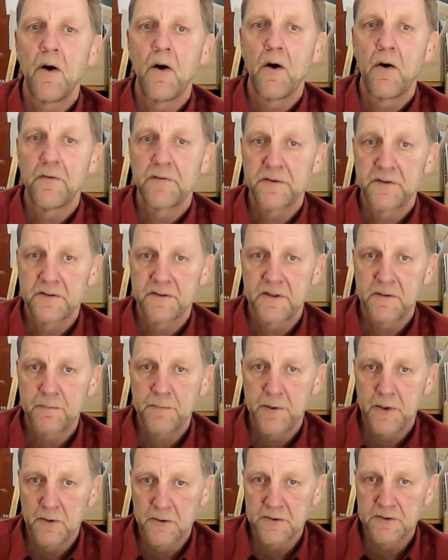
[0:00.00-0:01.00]
of the
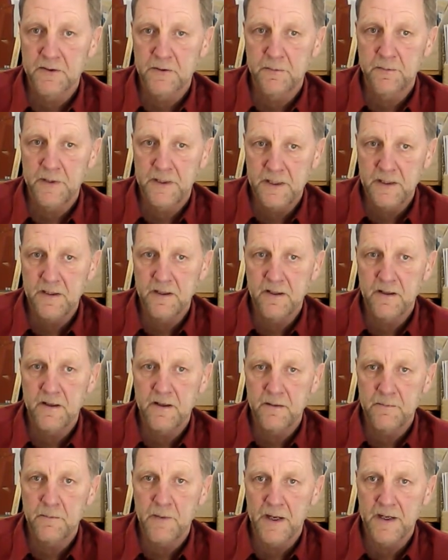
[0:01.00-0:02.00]
symposium here
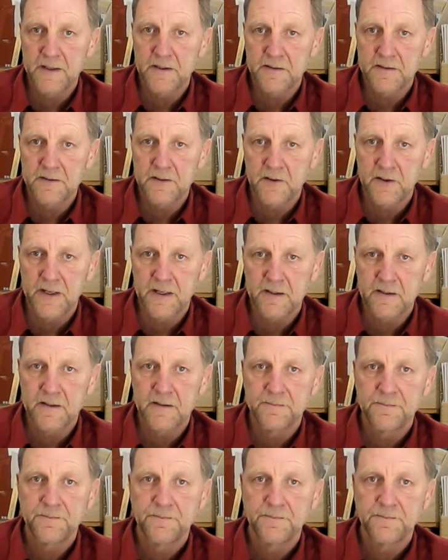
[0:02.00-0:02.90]
in my district.